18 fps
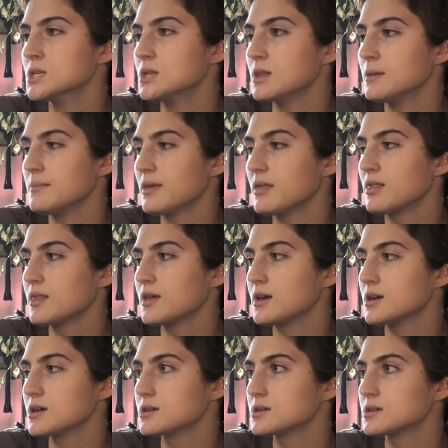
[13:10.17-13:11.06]
me think.
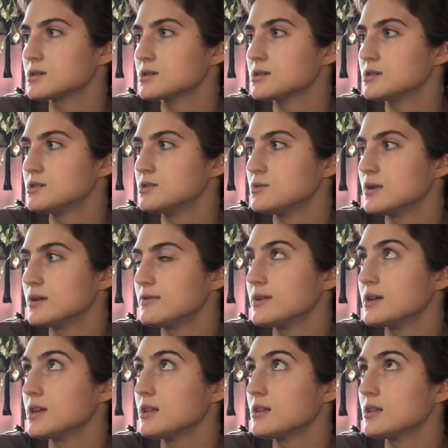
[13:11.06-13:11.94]
Do I have
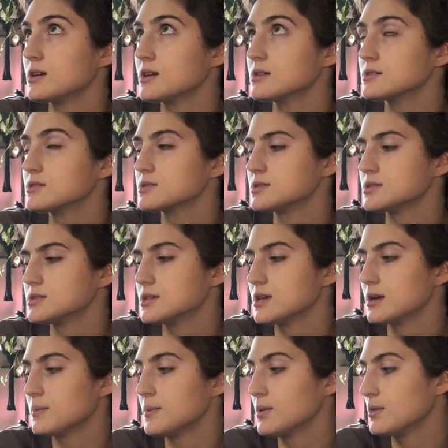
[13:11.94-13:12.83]
anything else to say
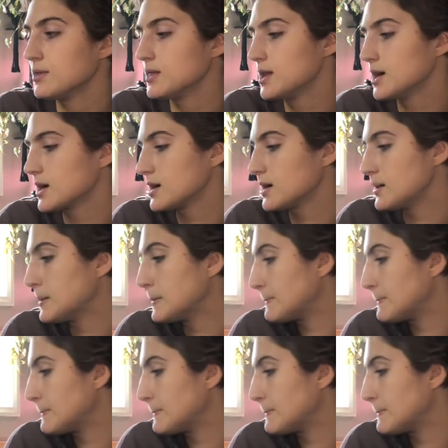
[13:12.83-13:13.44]
about Leca?